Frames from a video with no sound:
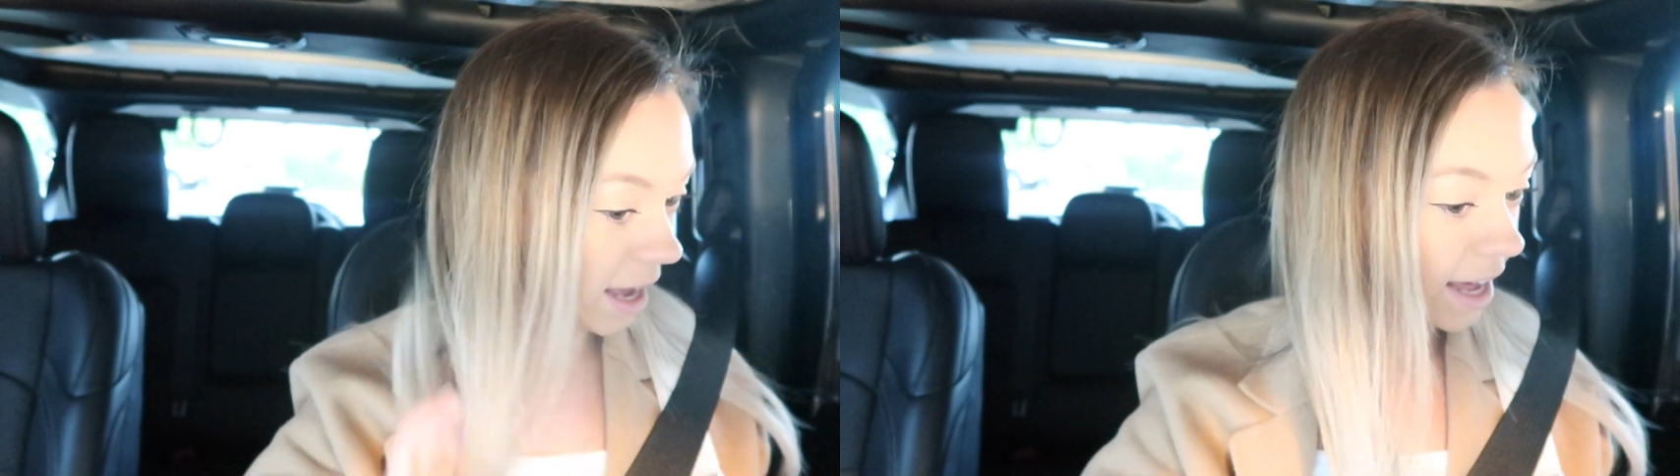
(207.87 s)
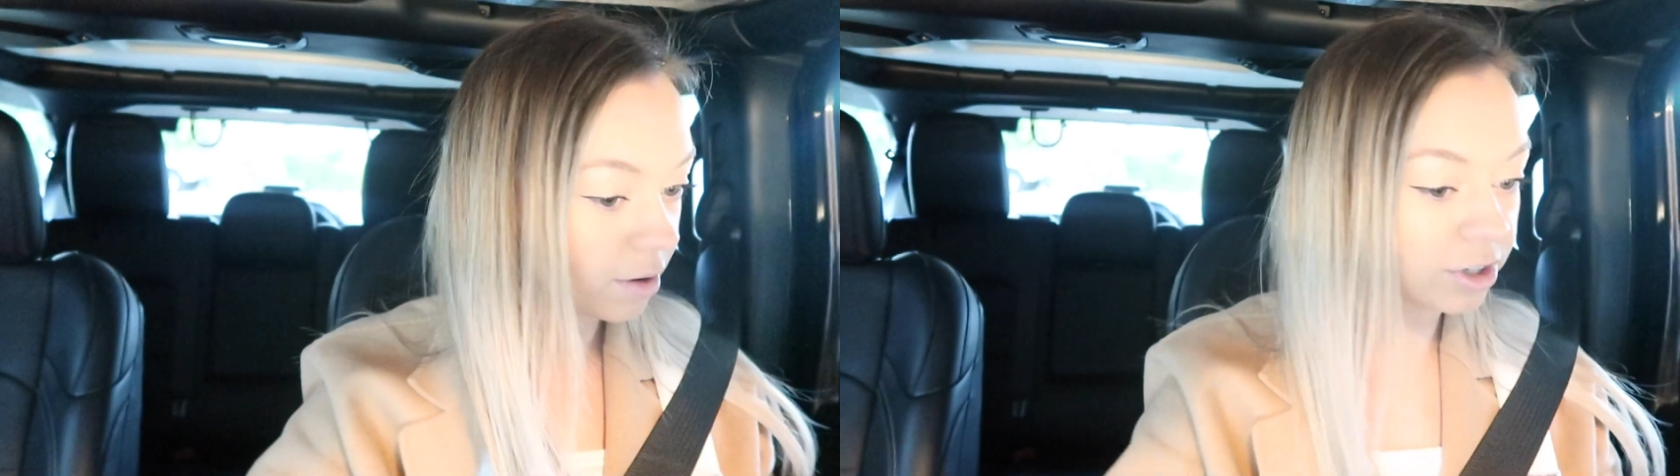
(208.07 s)

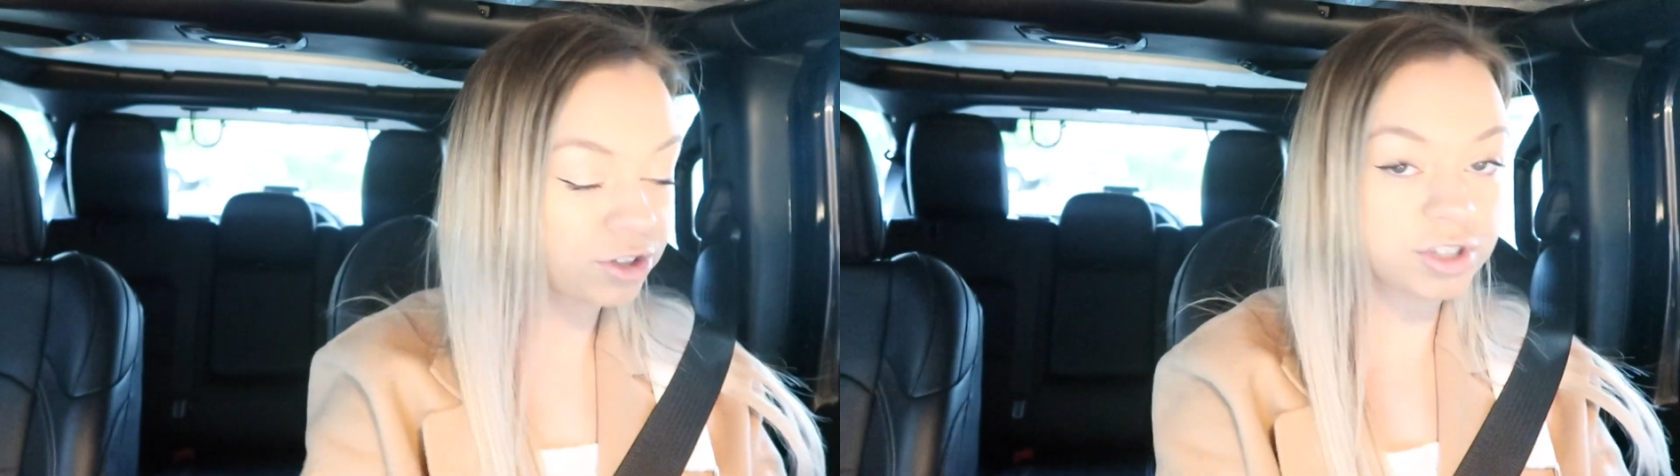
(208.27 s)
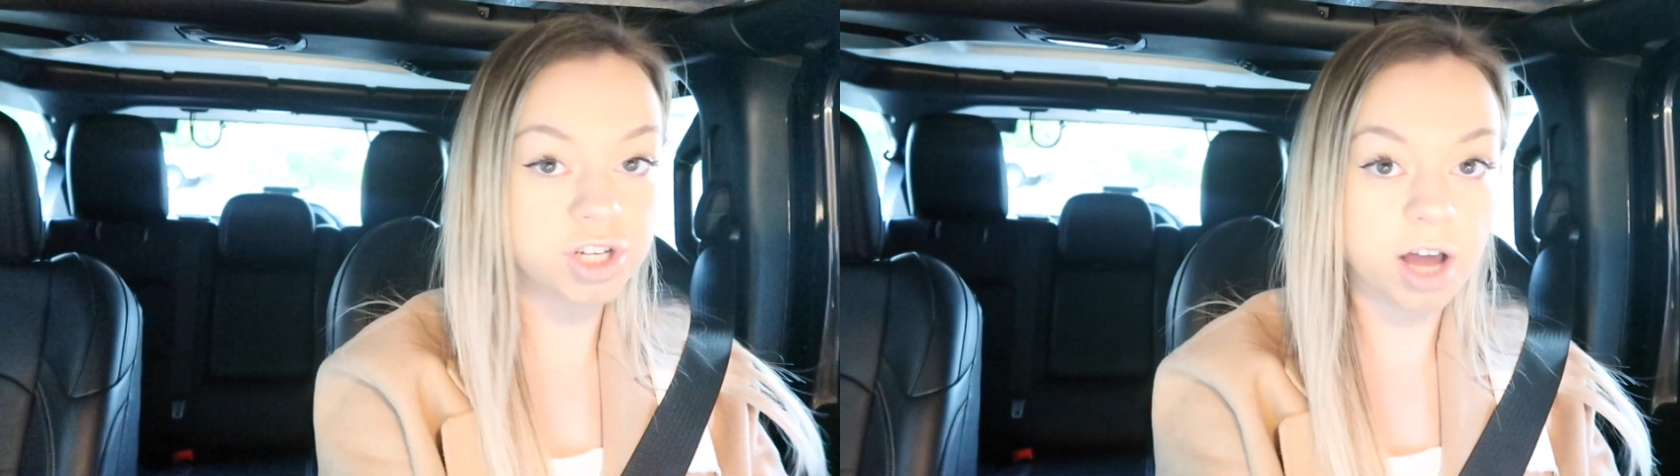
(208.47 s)
I kind of want
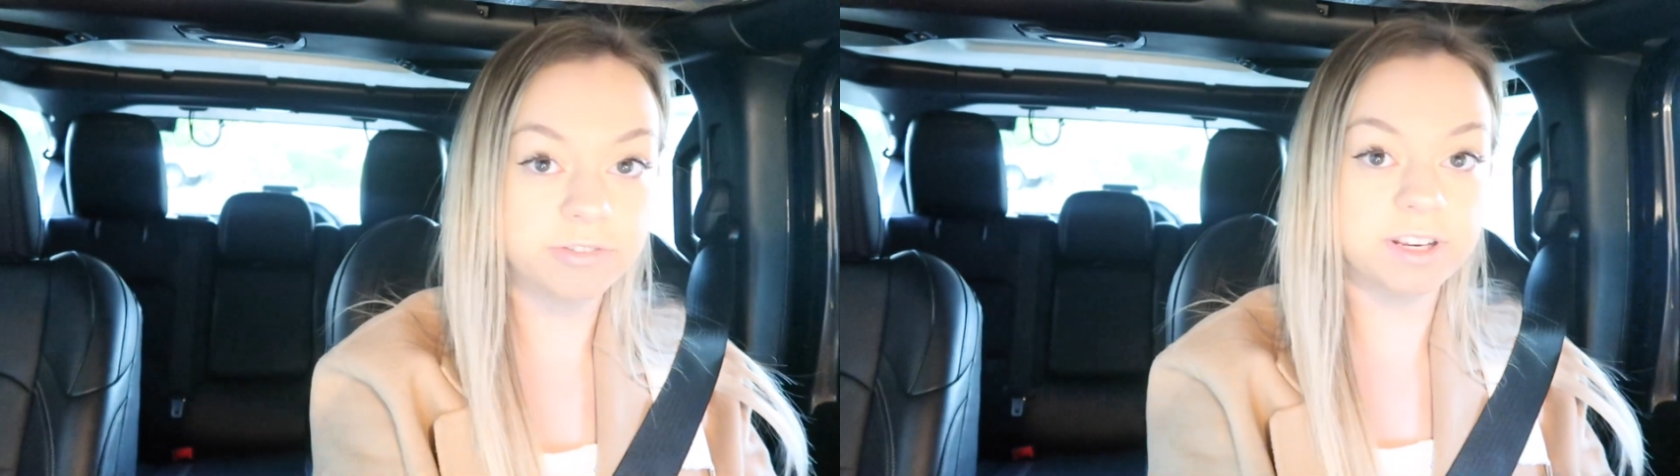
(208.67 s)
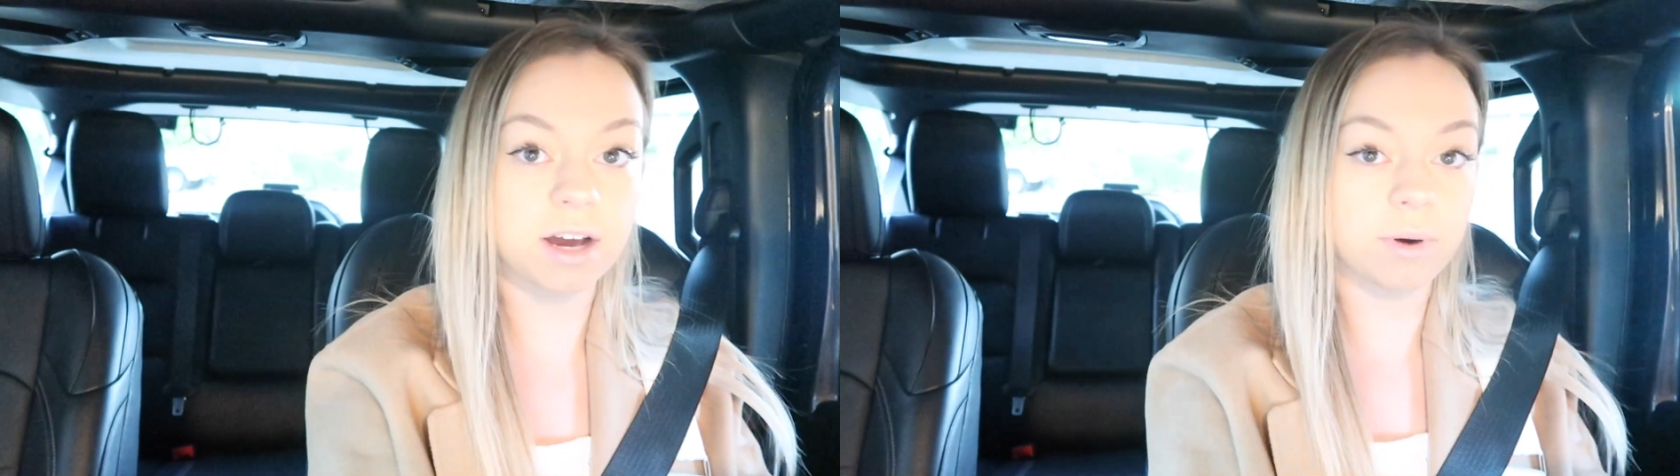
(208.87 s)
to do the
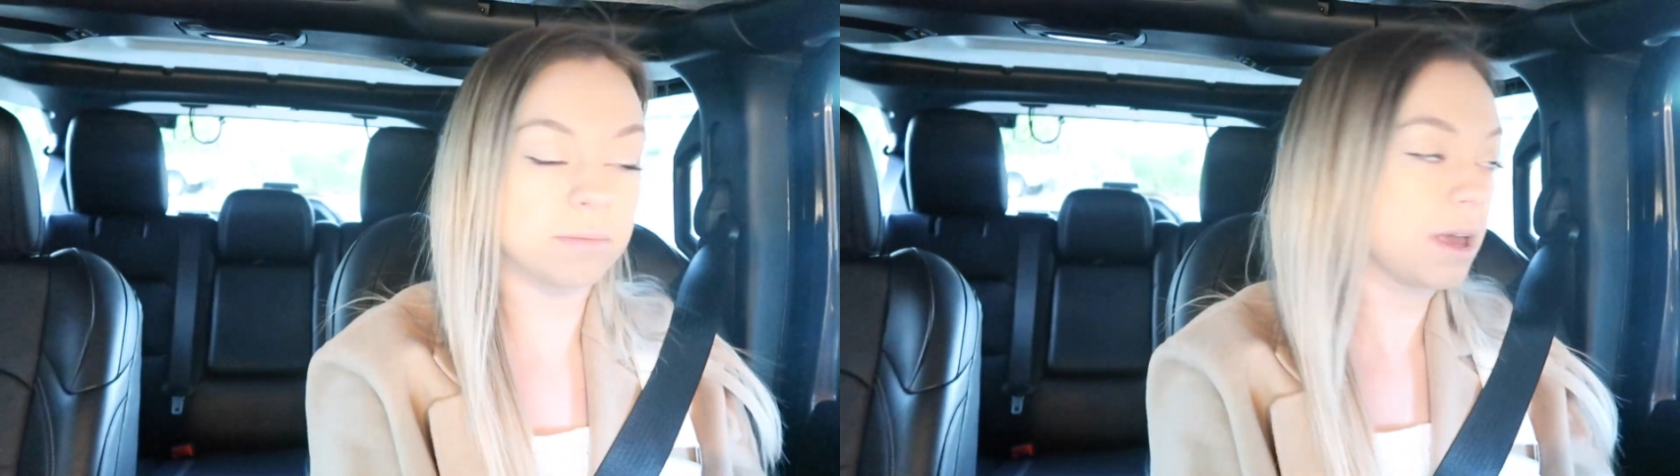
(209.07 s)
toffee nut one